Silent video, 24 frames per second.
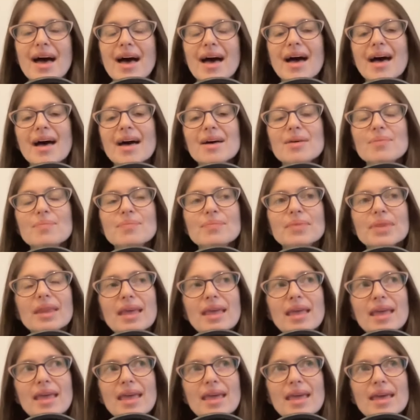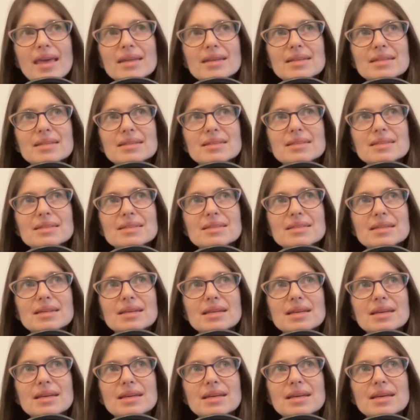Um, and
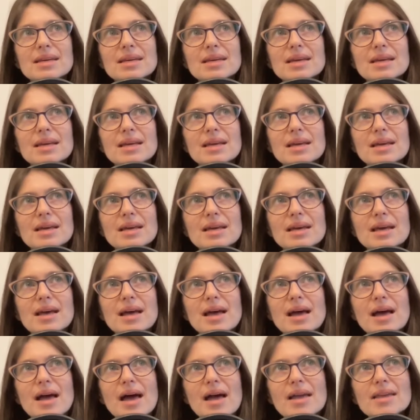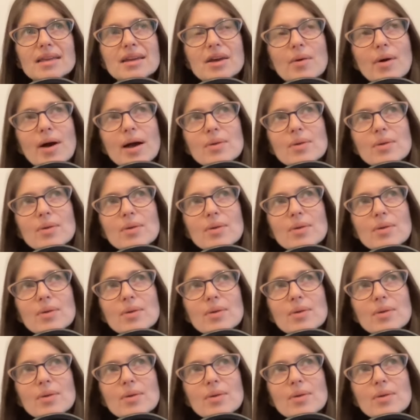you know,